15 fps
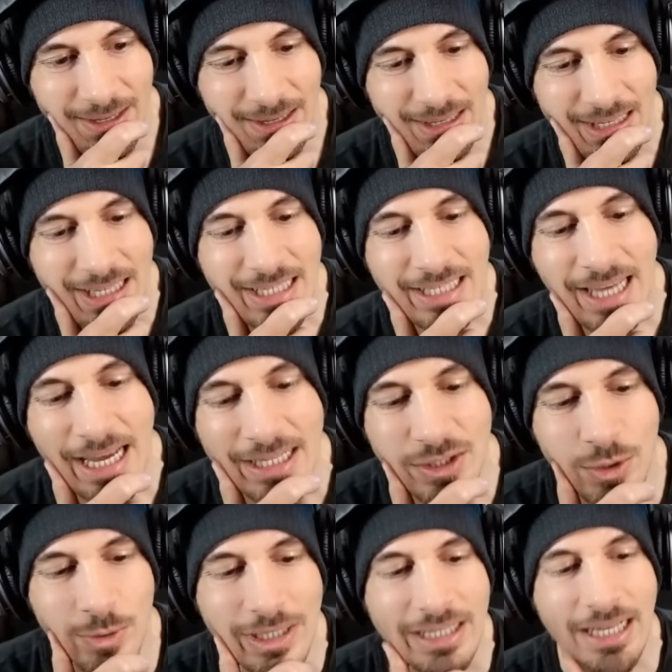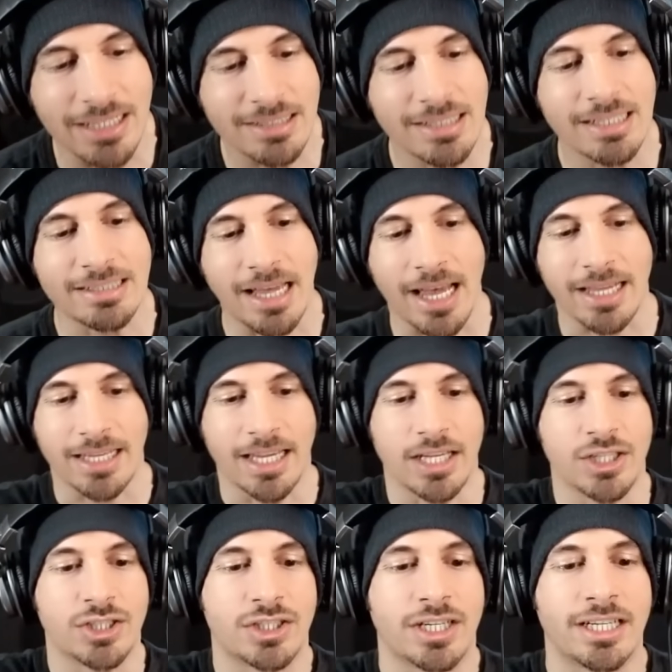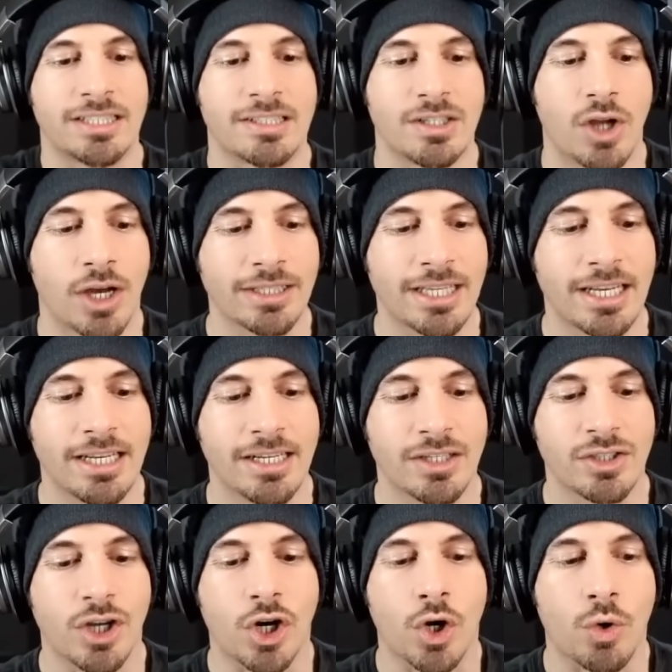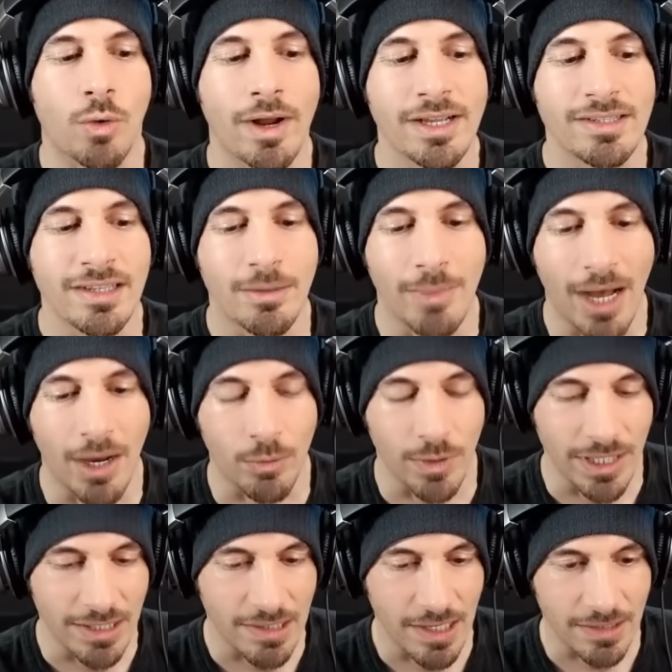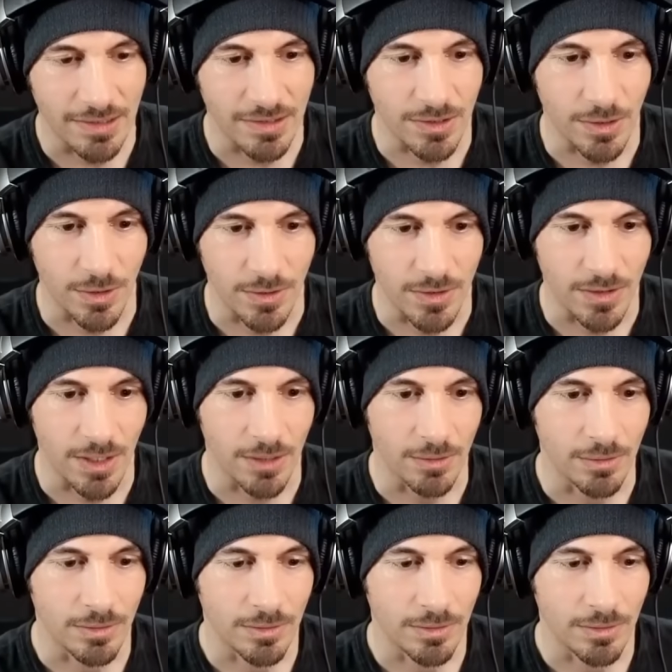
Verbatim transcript: He get so he gets the attack age. It's not that he does a crazy amount when he takes his turns, though.